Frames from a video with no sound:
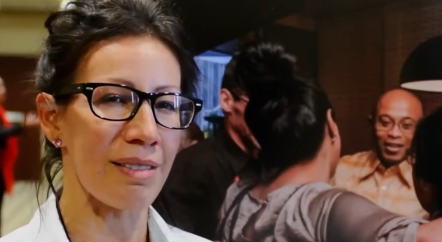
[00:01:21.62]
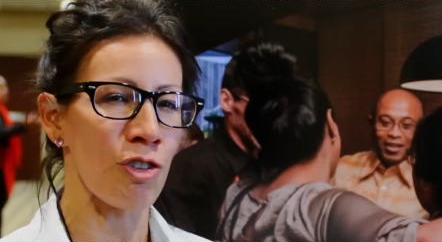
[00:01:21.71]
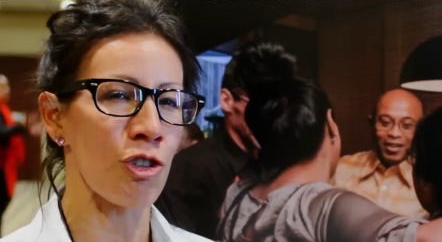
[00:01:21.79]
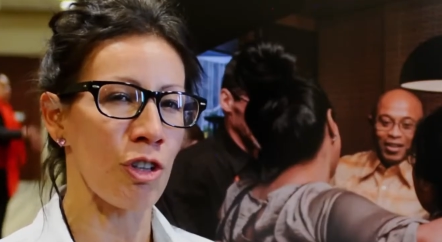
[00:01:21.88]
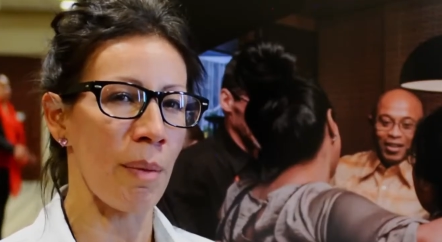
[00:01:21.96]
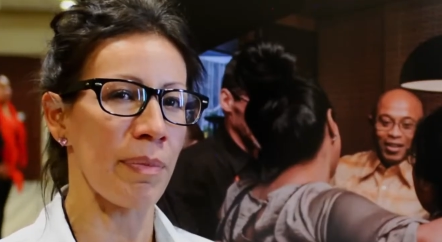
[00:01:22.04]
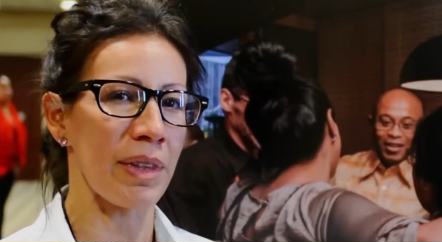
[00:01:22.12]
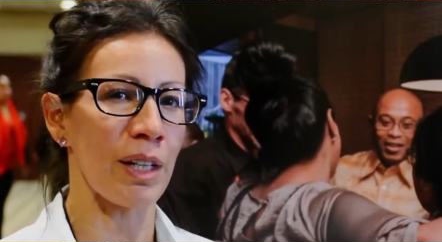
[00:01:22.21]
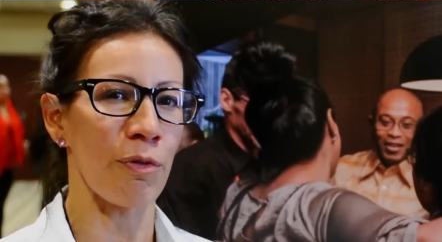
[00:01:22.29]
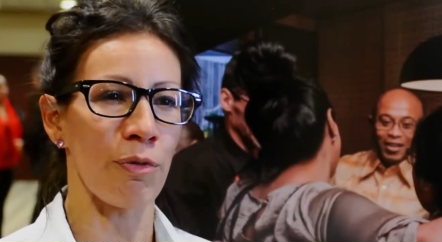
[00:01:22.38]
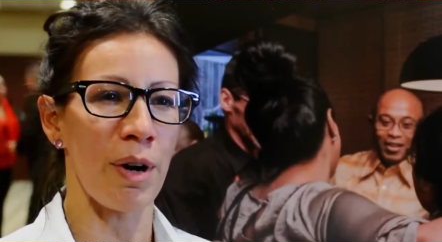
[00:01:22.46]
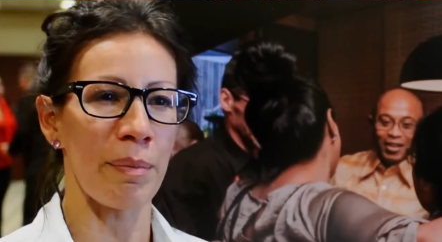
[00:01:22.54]
Speaker 1: something
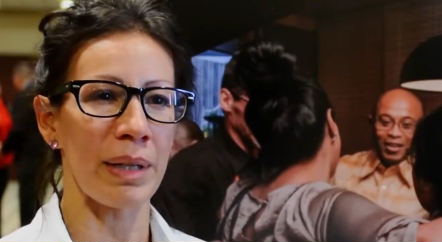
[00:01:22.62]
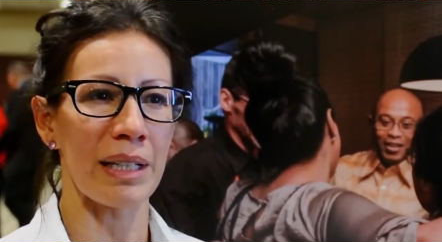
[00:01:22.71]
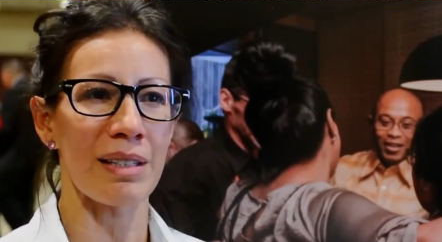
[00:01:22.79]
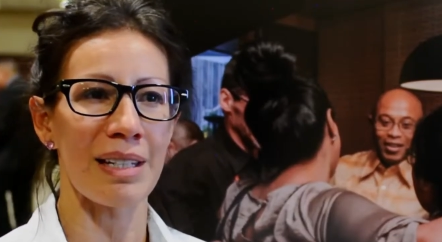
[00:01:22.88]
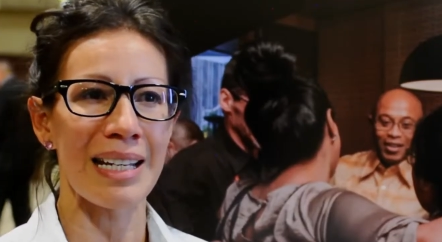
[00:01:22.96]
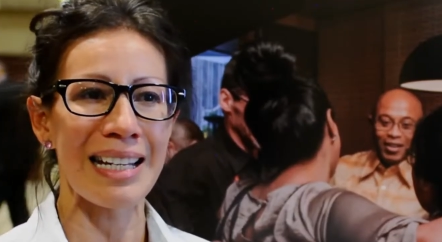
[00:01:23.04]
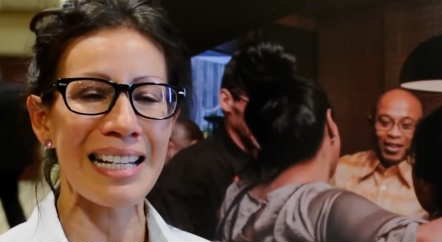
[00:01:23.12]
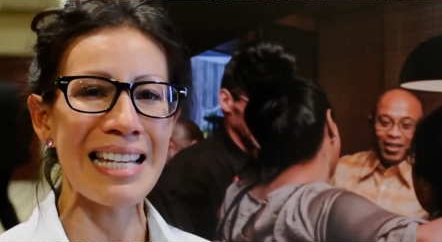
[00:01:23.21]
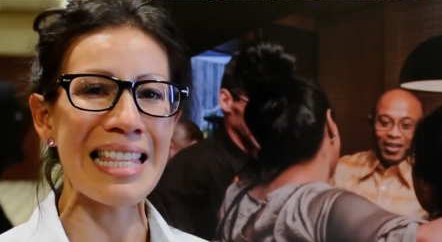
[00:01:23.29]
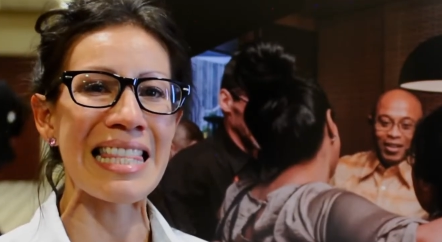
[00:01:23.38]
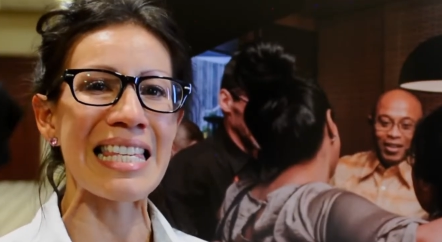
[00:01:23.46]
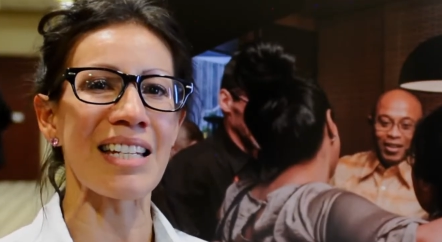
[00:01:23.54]
from it,
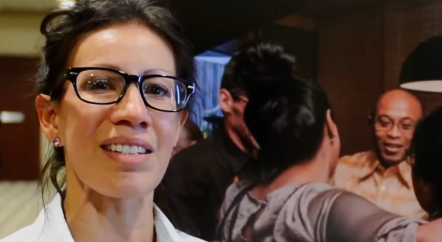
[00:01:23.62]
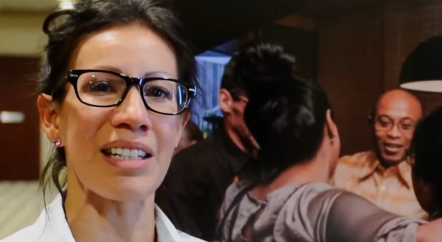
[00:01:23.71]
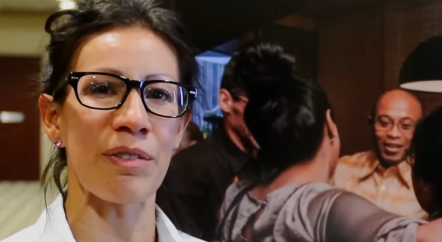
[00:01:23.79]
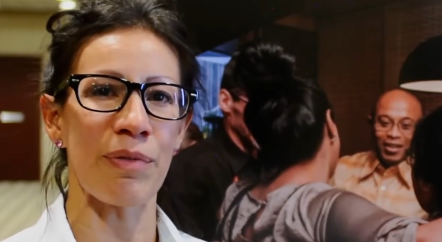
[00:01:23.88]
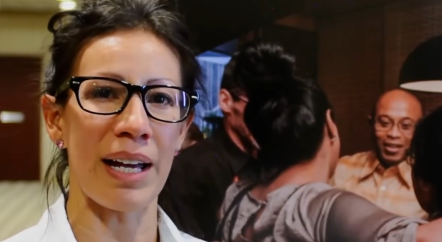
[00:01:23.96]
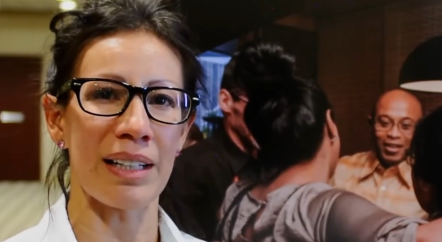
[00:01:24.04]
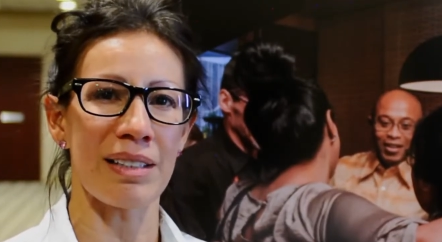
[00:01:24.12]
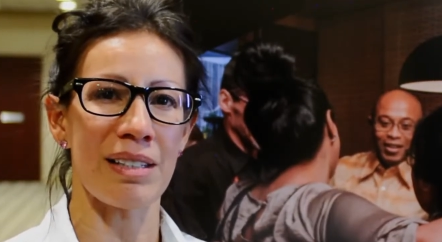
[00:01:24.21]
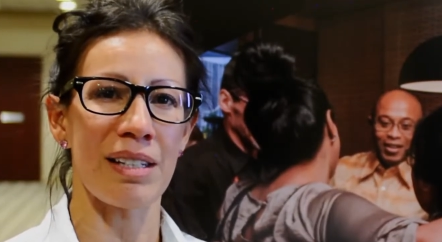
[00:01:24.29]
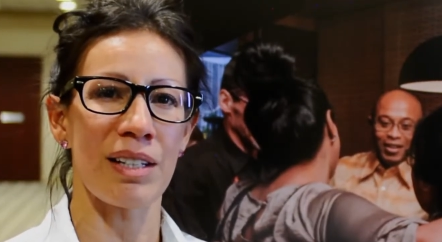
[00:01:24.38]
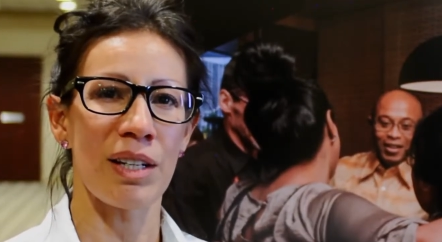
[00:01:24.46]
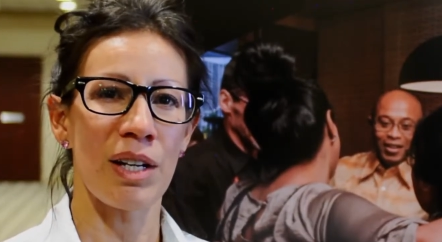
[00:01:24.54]
this
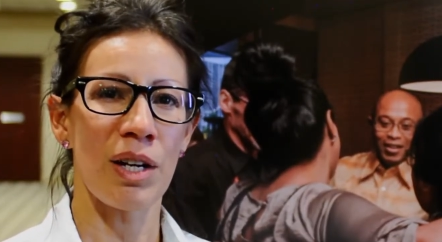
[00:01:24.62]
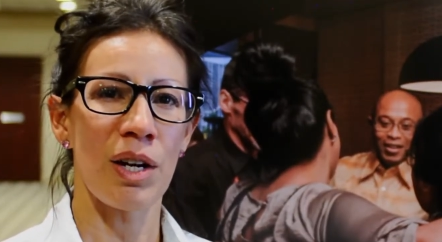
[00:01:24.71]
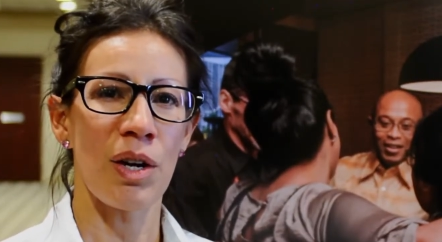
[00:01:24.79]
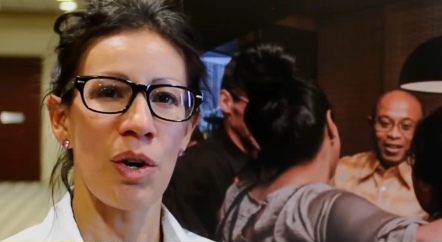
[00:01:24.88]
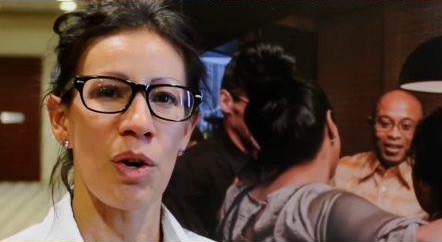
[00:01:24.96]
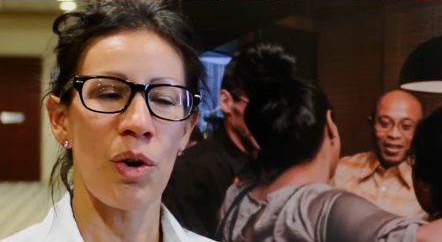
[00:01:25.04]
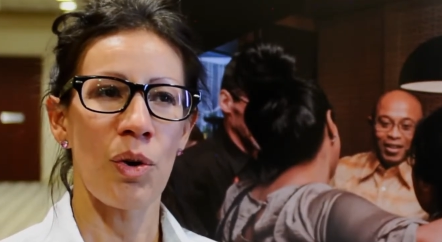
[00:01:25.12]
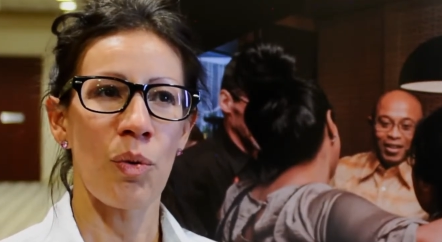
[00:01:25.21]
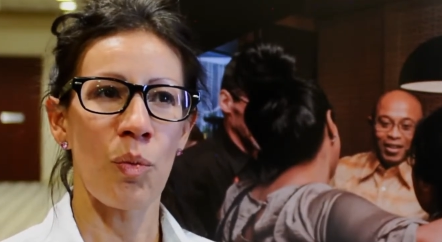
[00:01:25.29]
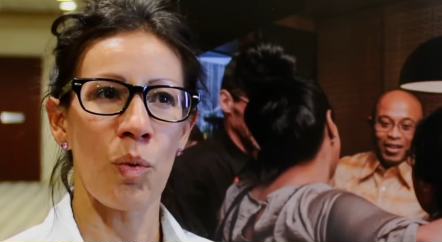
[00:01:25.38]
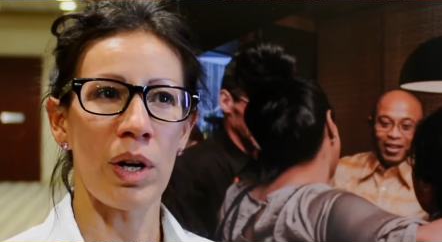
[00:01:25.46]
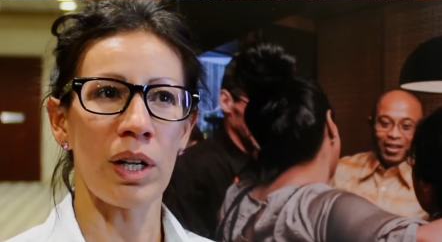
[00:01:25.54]
event
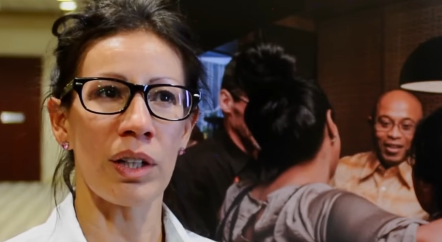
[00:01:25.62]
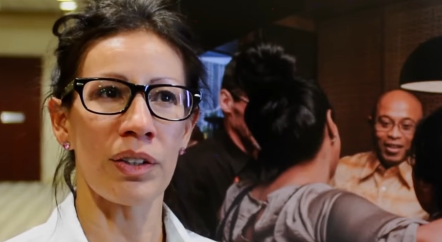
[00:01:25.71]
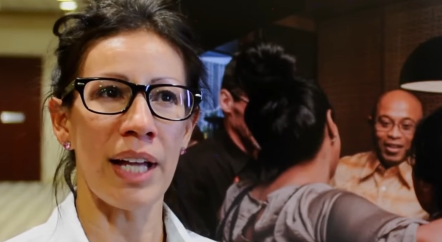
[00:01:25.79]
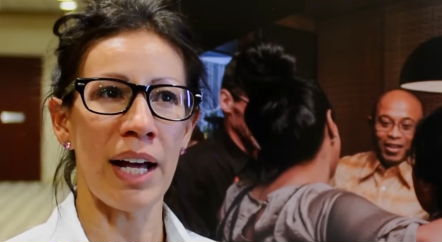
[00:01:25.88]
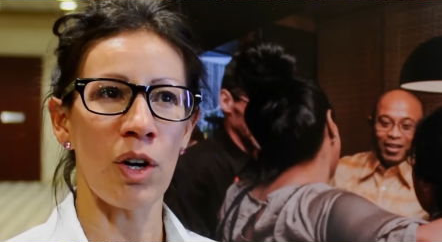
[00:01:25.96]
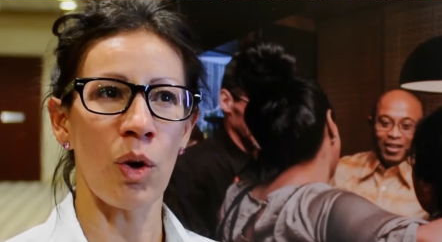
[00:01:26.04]
will not